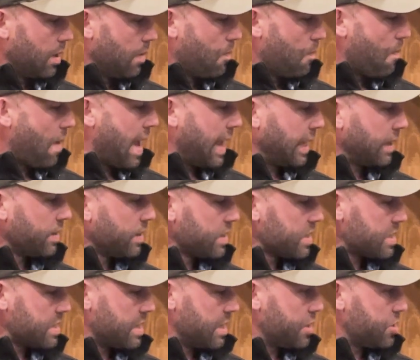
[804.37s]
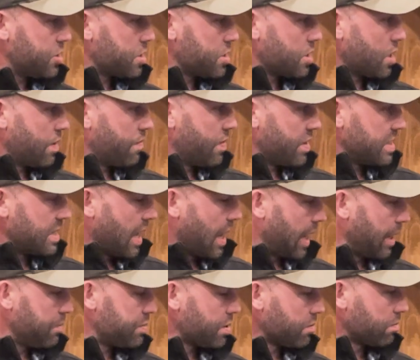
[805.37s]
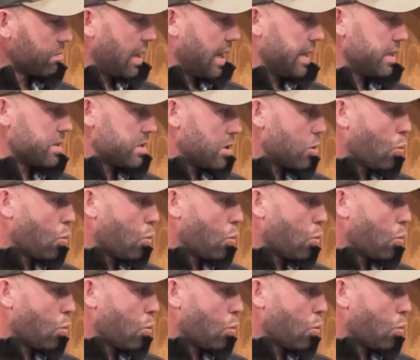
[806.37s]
make the decisions of the types of reins,